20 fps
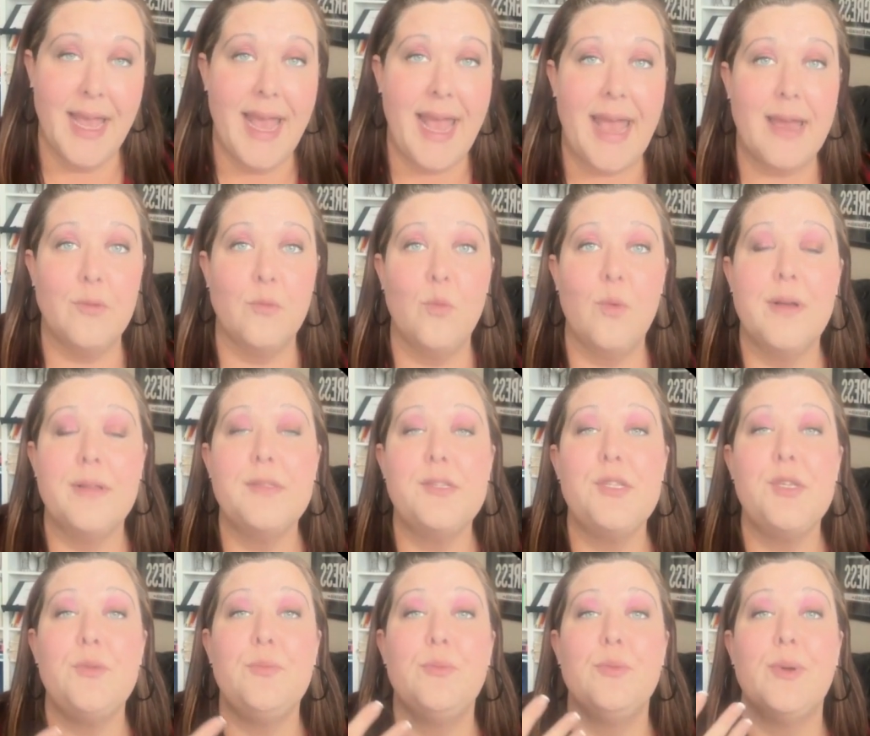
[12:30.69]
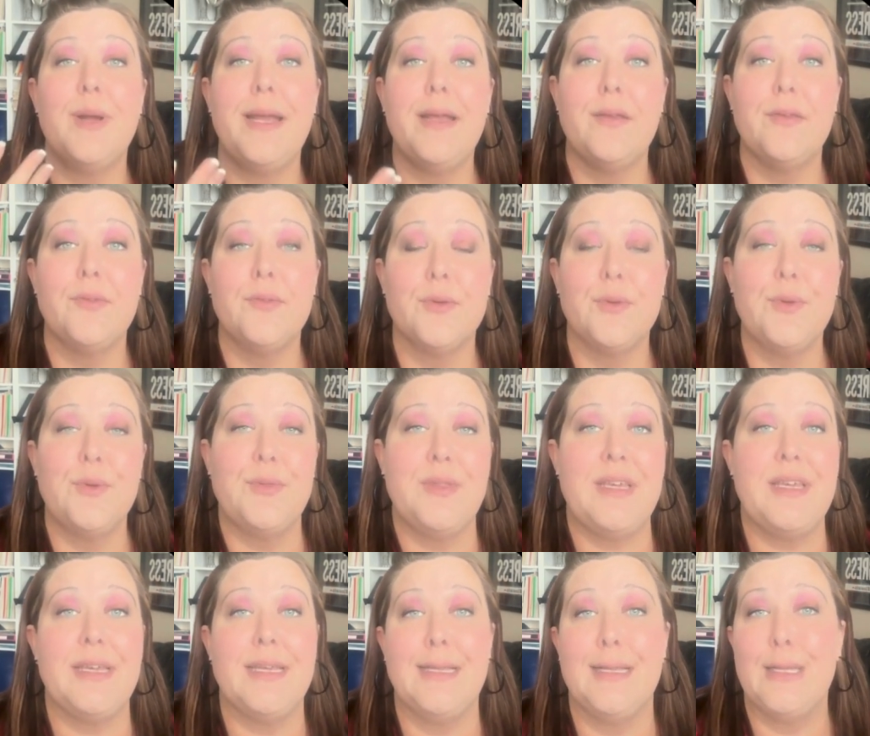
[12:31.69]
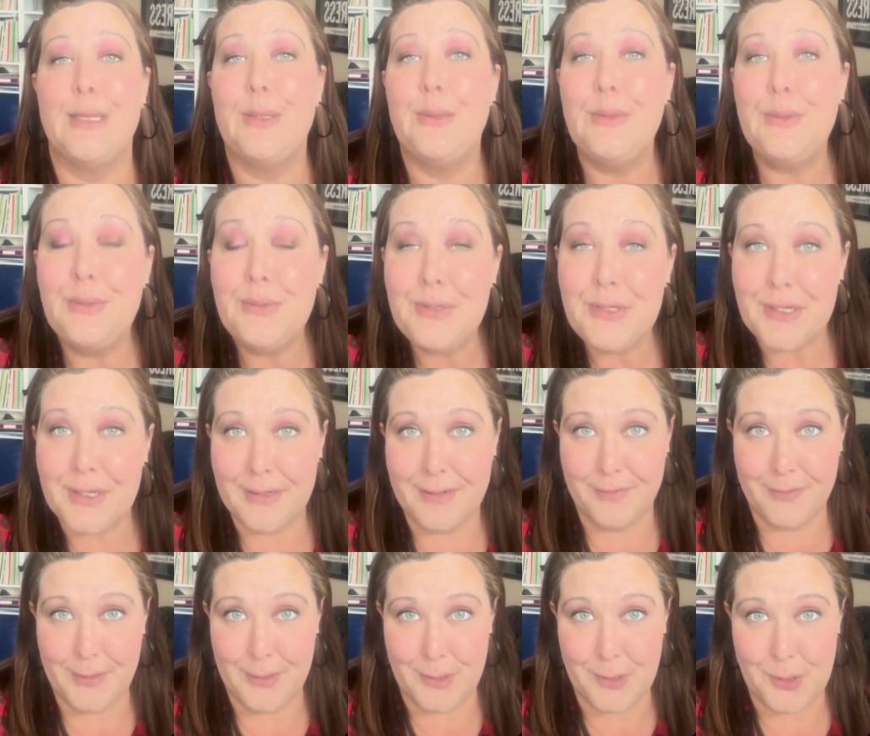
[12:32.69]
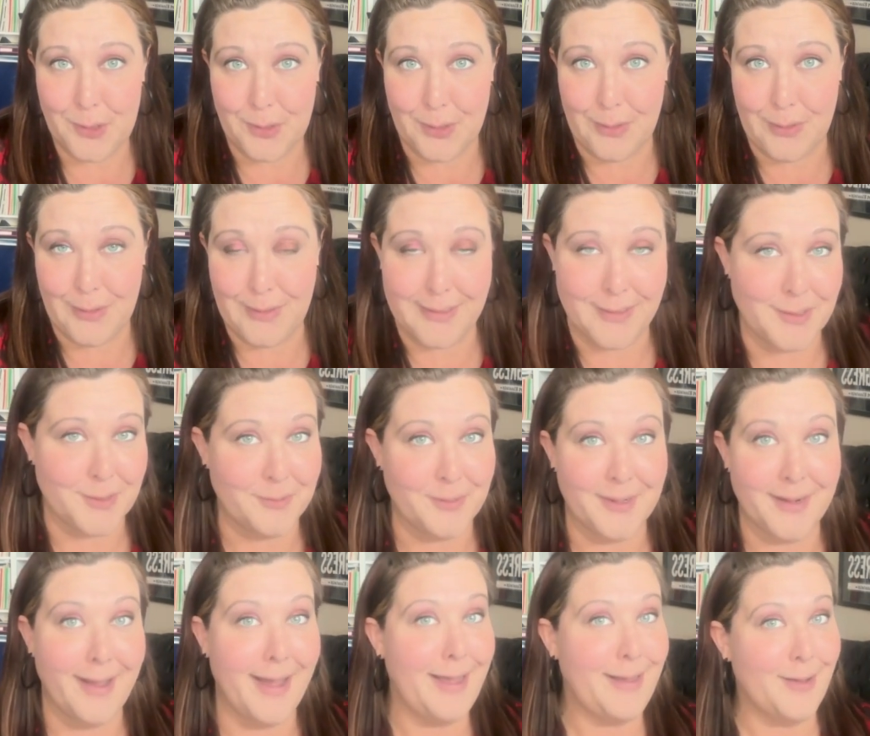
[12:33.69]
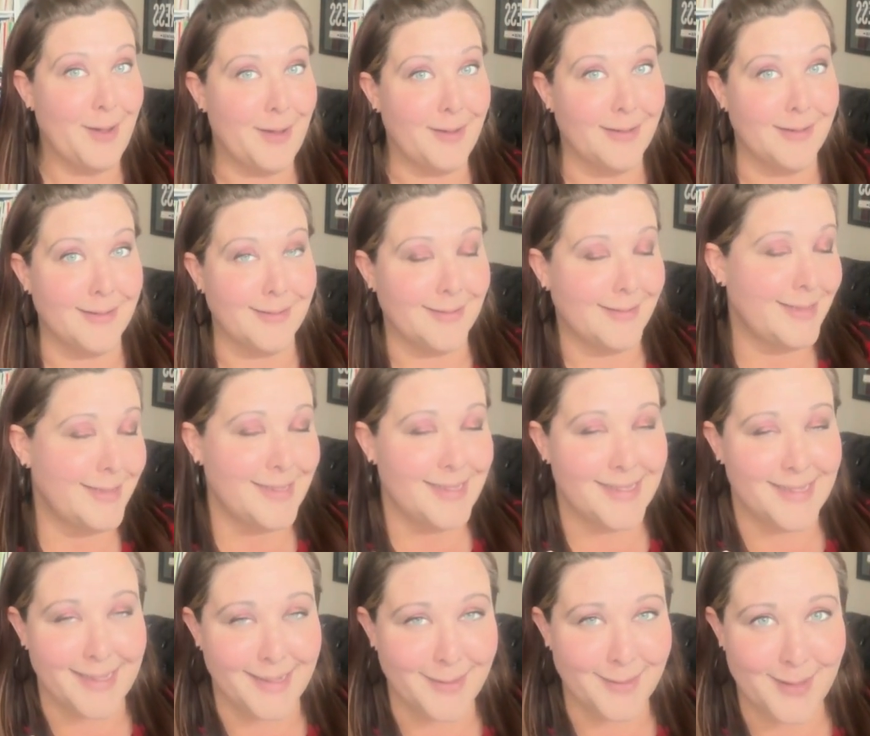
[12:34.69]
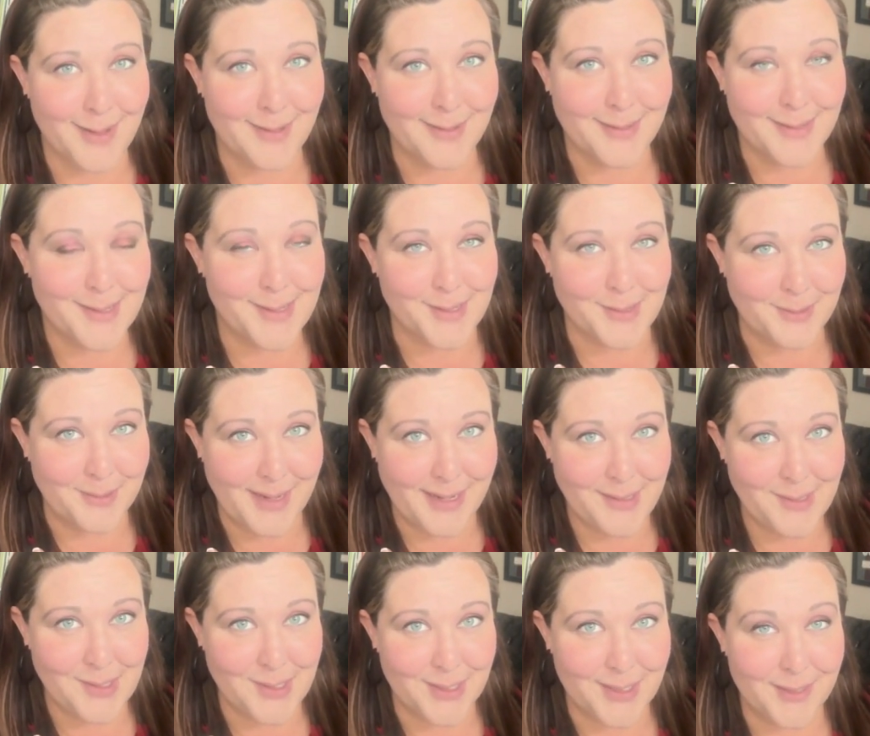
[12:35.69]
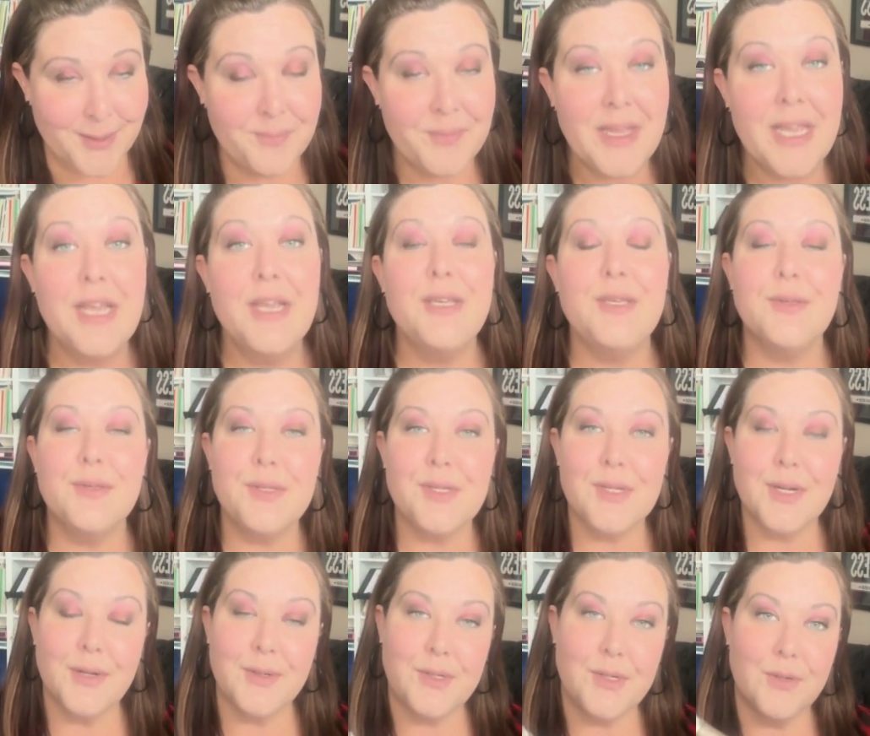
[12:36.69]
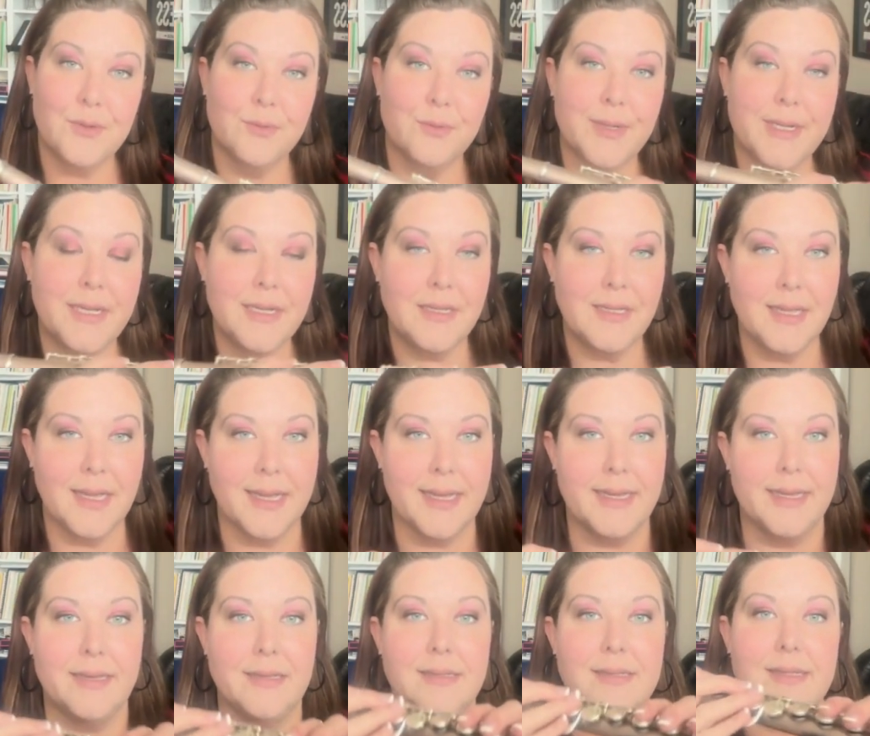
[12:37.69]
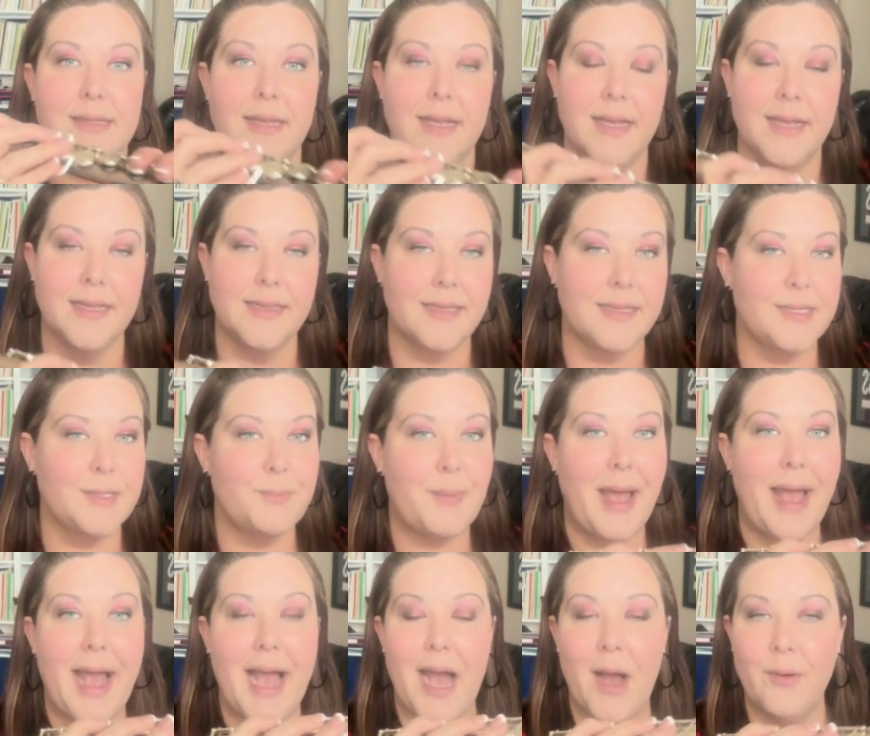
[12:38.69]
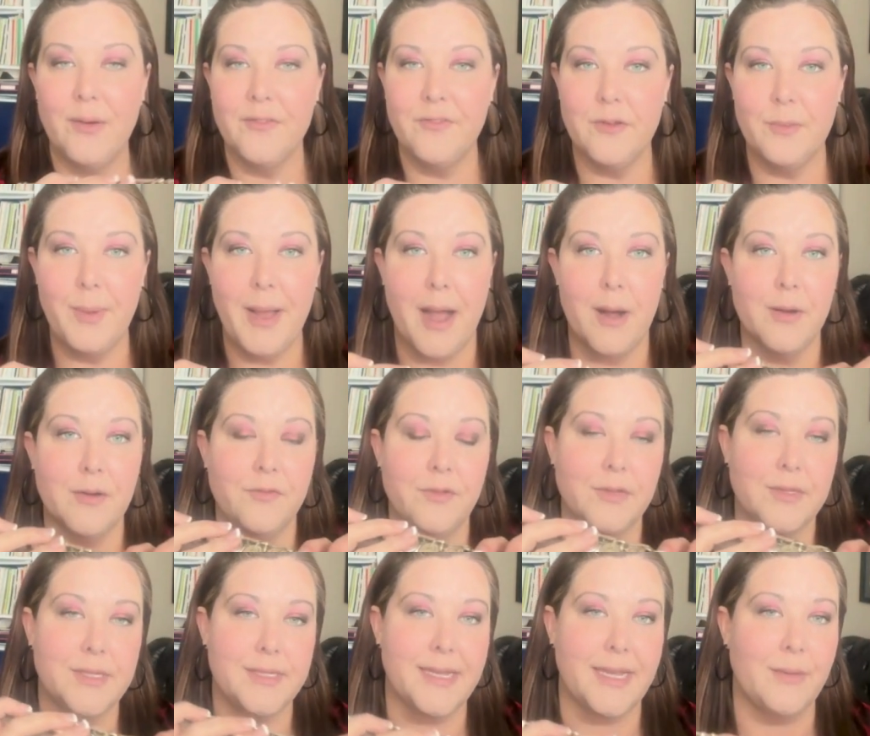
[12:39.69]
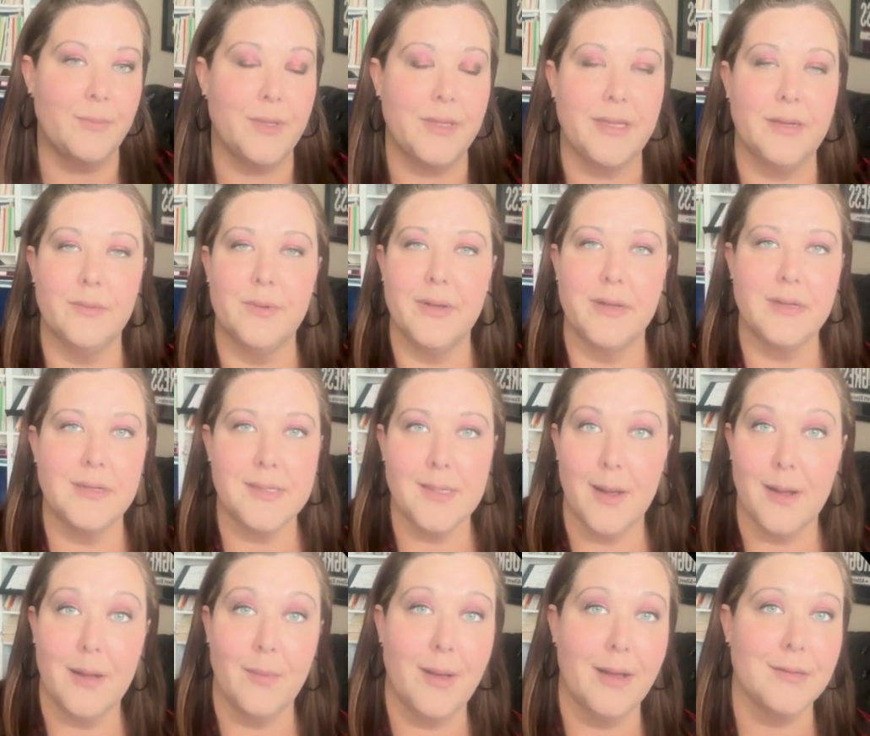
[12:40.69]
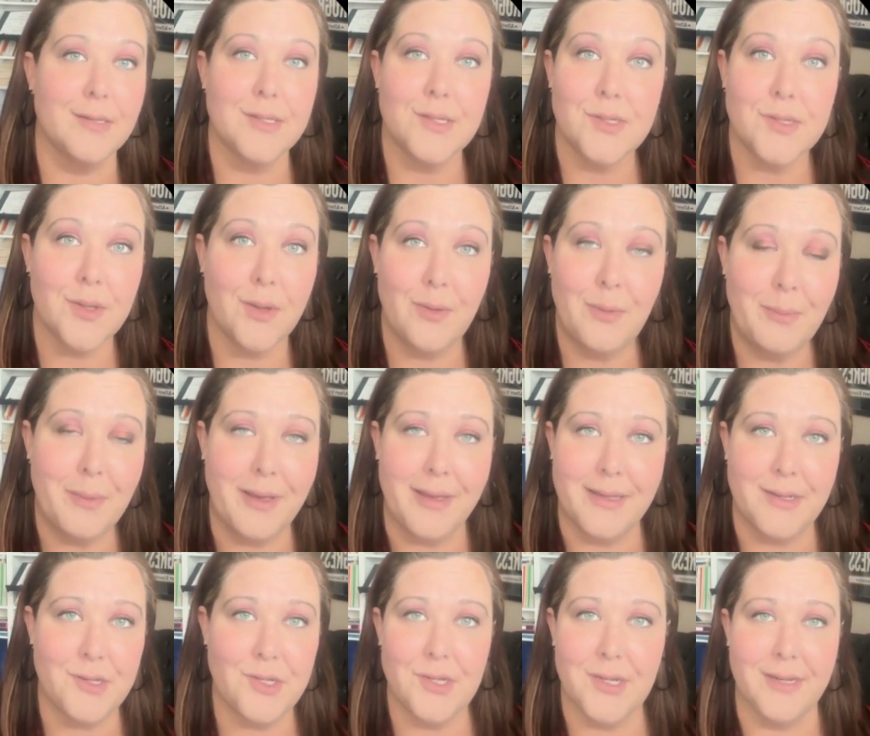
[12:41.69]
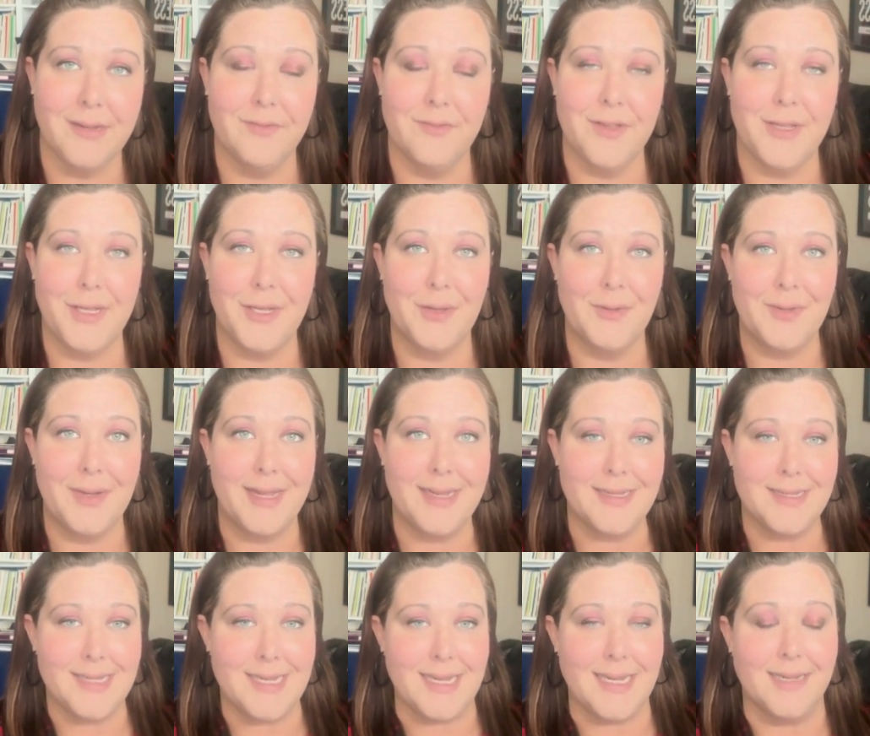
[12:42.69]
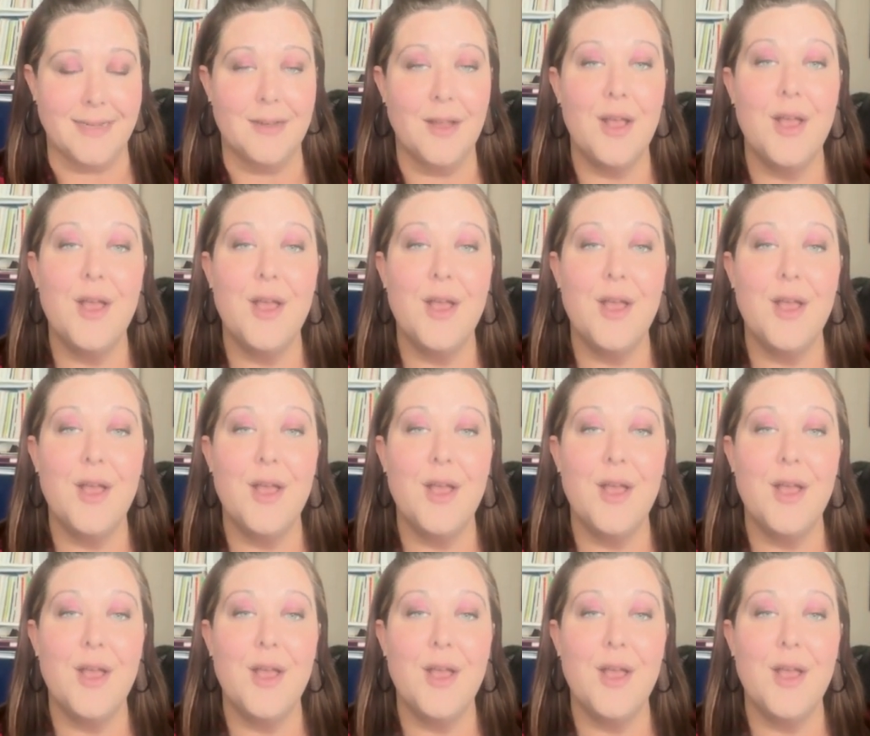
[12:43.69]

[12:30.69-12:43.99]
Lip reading: And once you break through the illusion of control into what I call sing-along surrender, you'll start to realize this powerful, powerful statement that we're going to talk about so much in video 19.